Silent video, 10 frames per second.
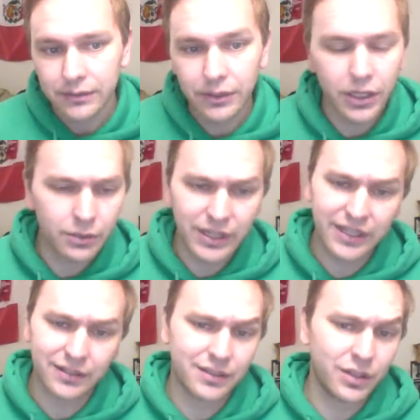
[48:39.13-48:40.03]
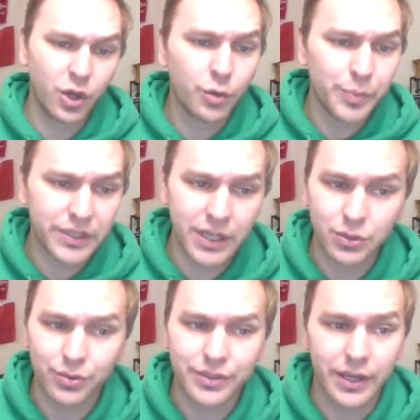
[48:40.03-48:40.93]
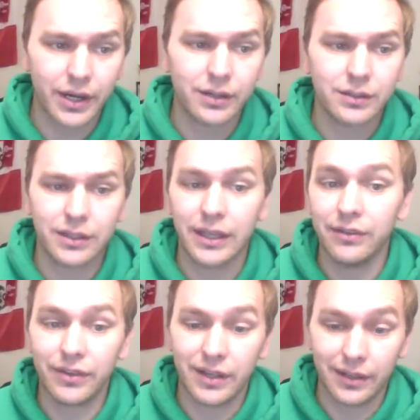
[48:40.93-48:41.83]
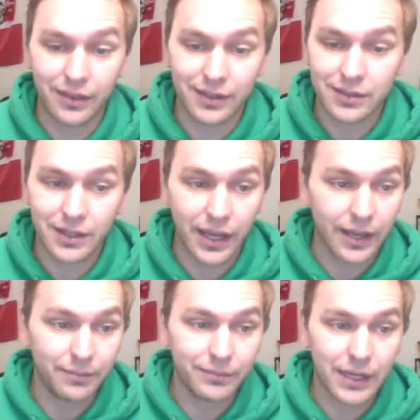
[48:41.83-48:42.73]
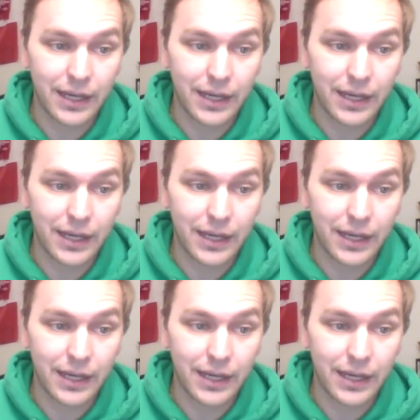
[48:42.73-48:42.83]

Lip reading: you know what? The goal potential's there even at this game.